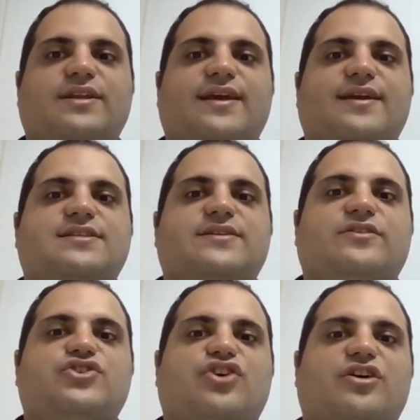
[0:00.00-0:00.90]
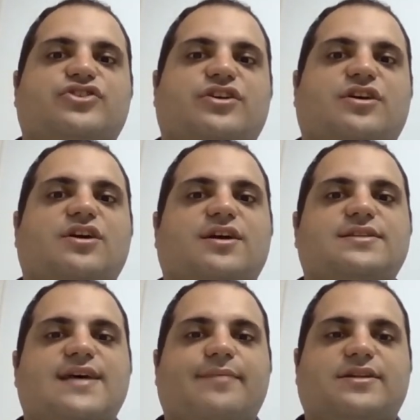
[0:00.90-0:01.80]
negatively charged
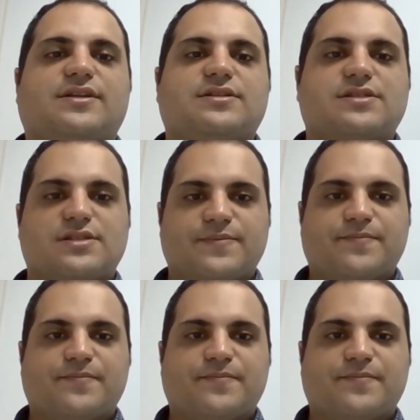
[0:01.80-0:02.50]
contaminants,